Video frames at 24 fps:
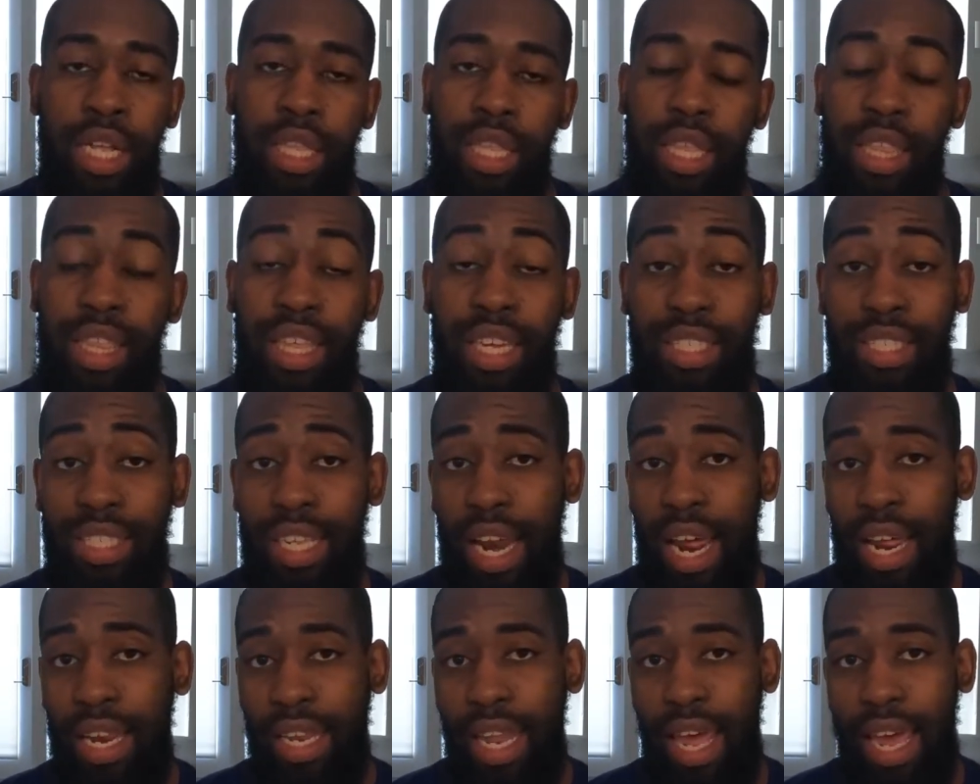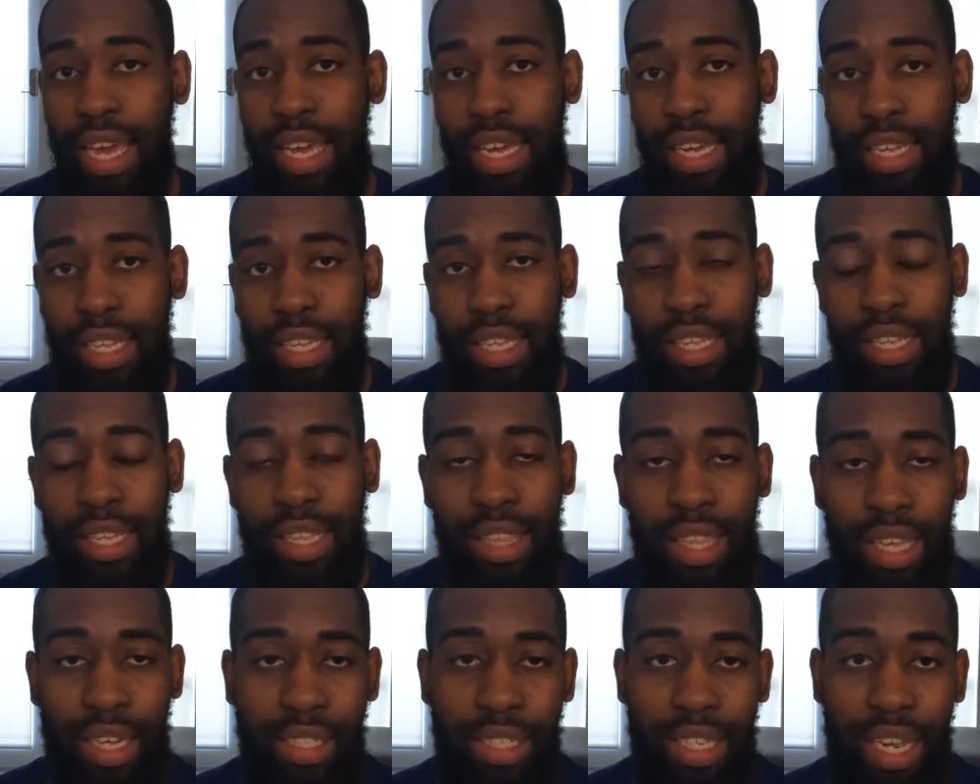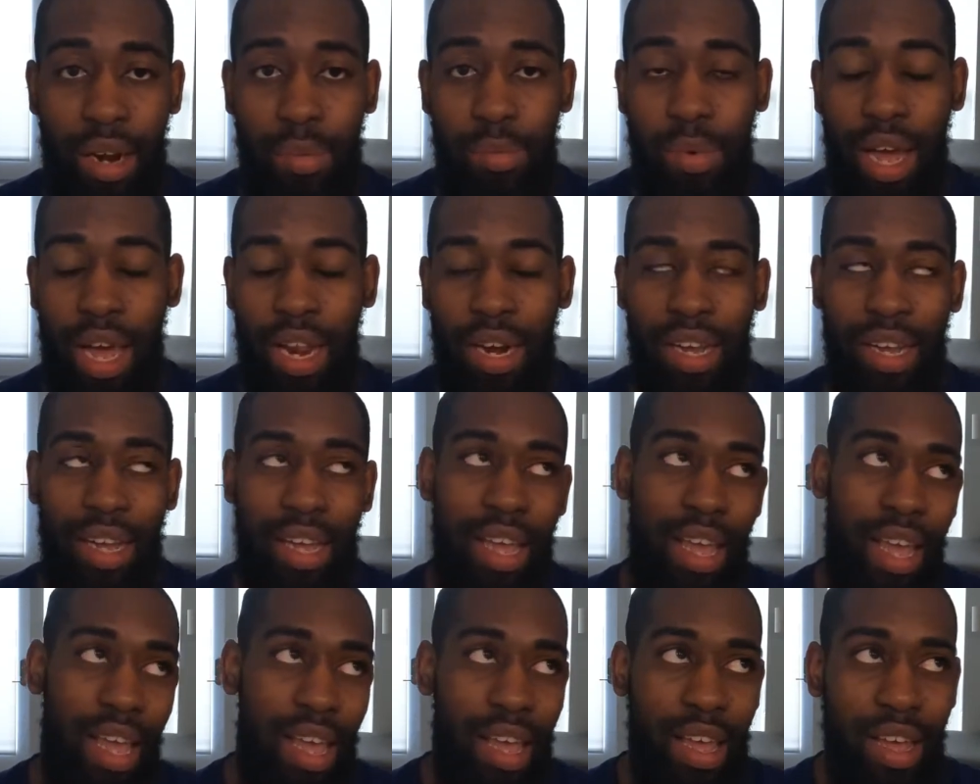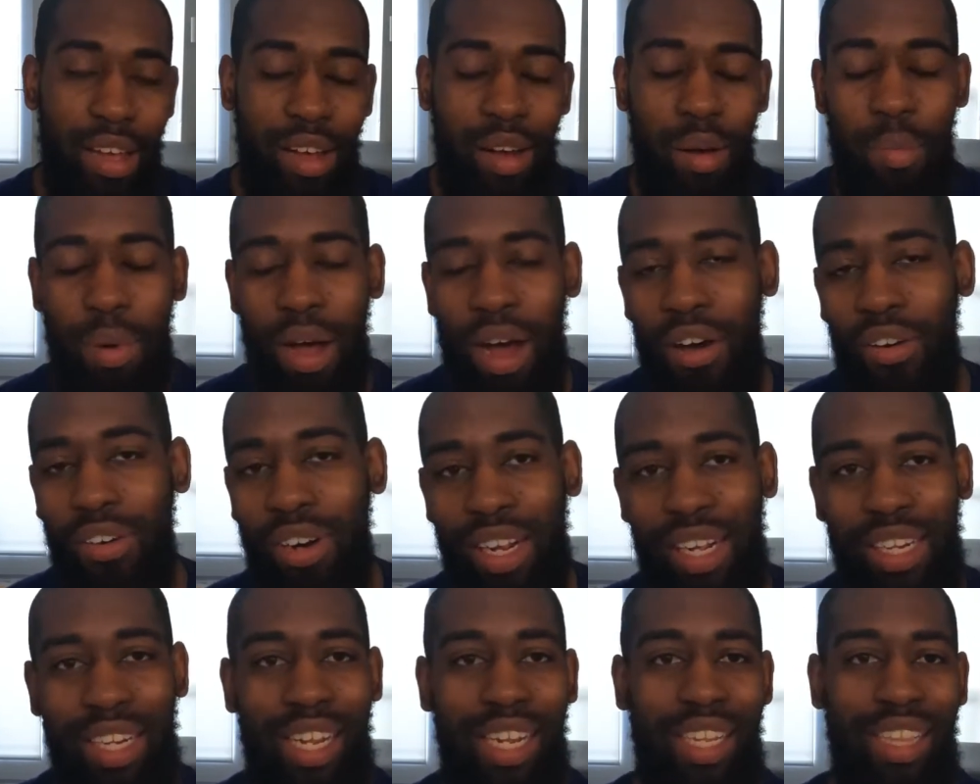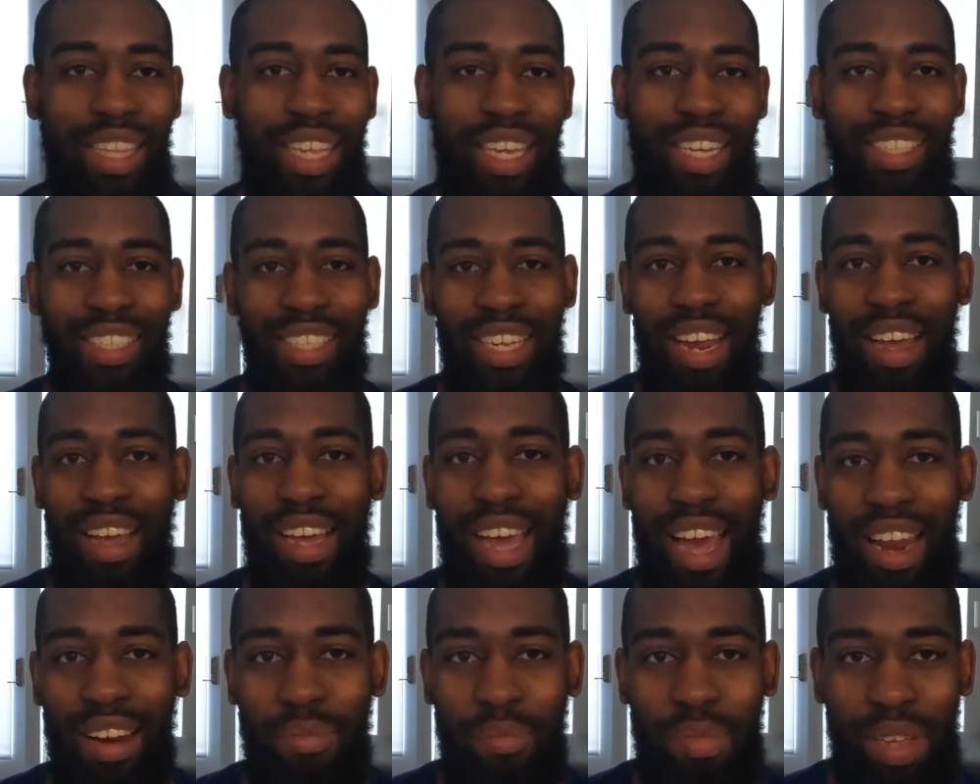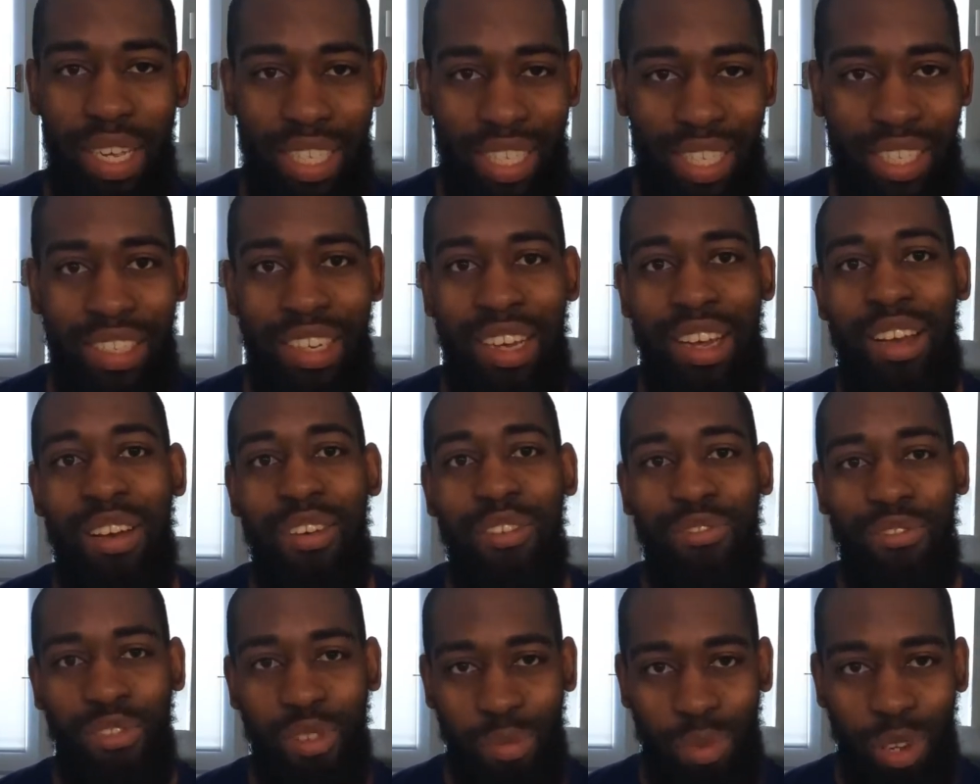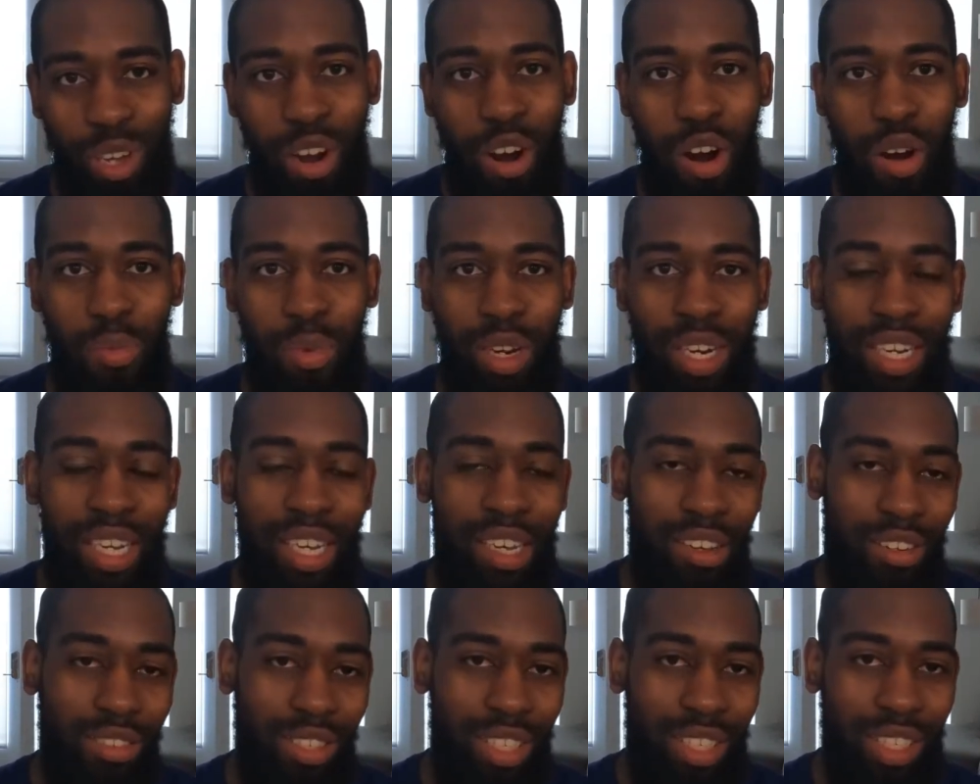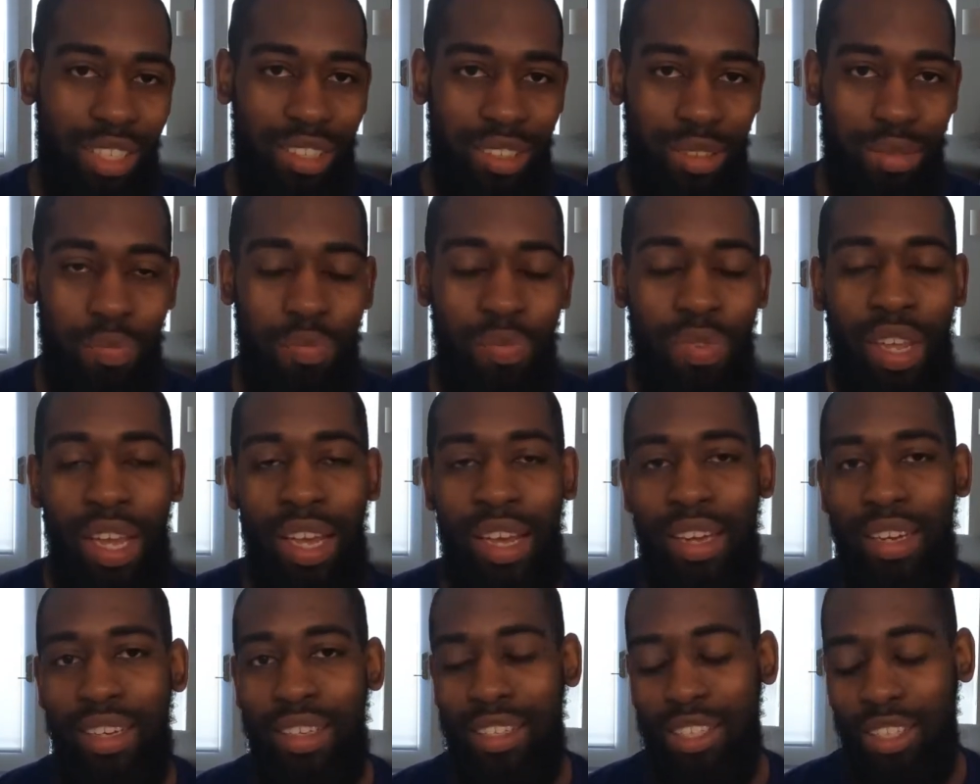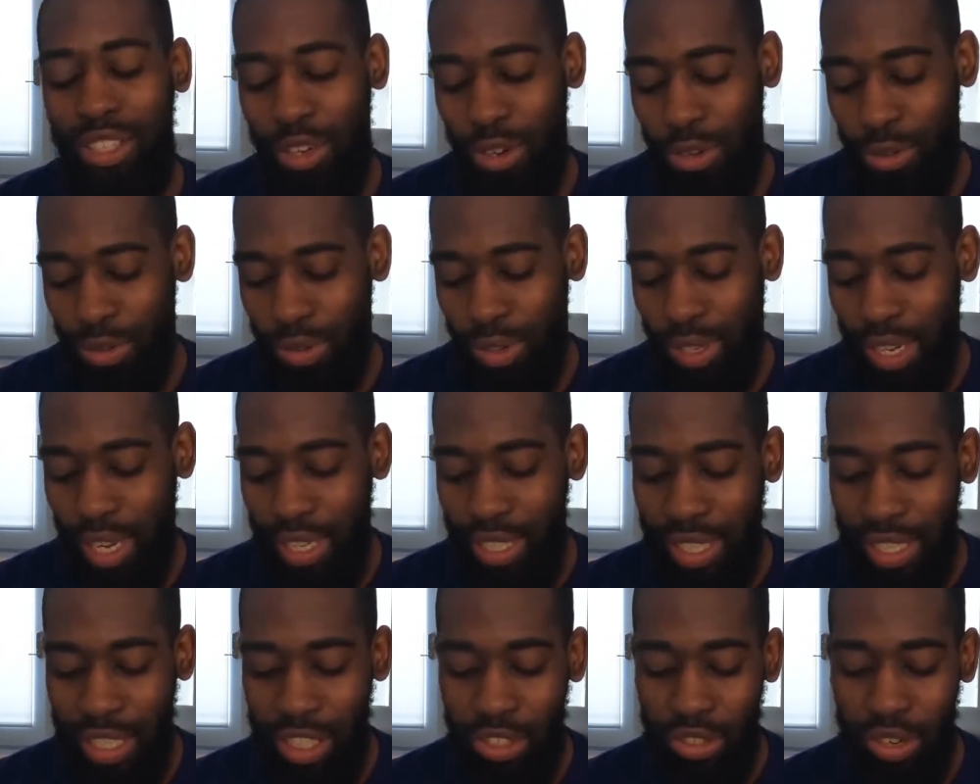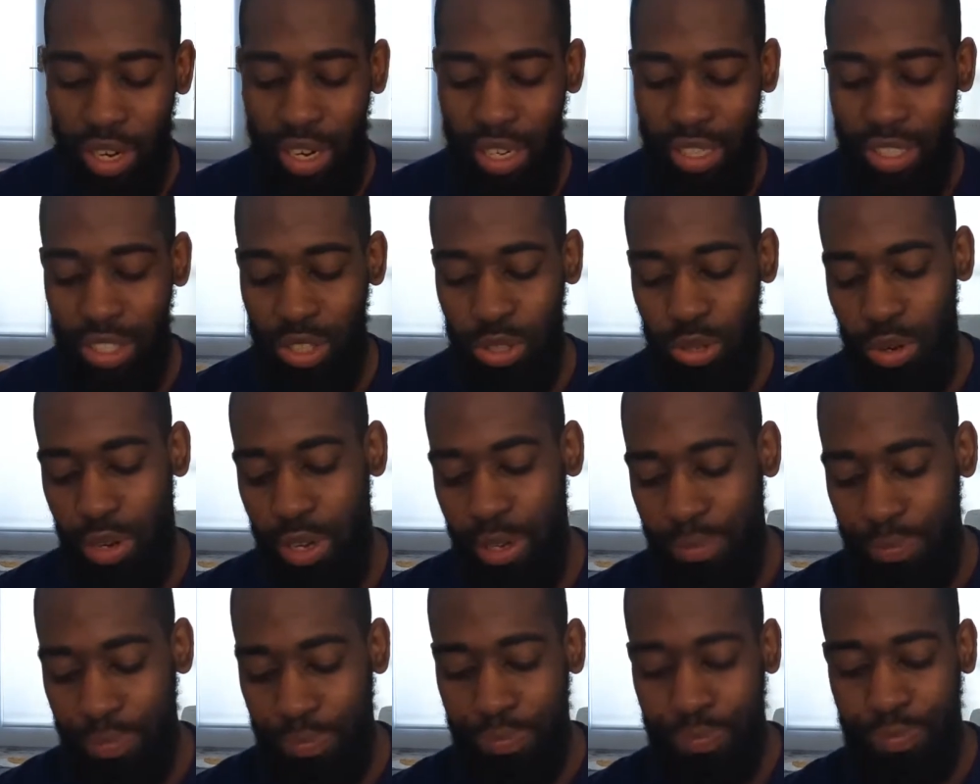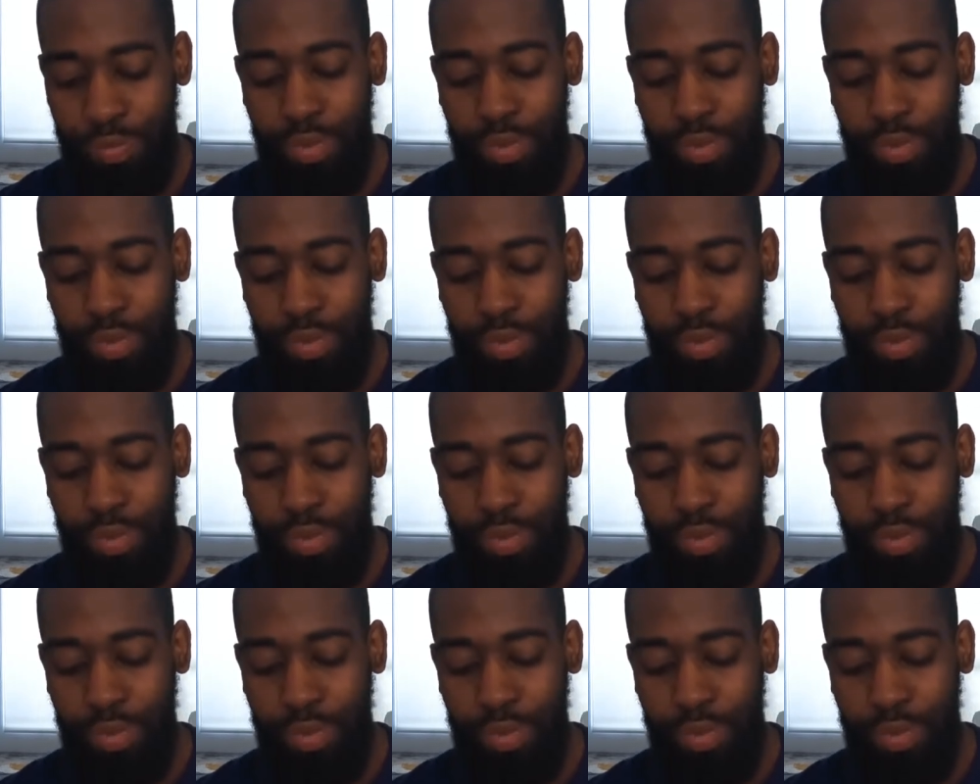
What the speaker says: the things that I like, things that I'm kind of about, and then things that I kind of miss from the Garmin ecosystem. So let's get straight into it.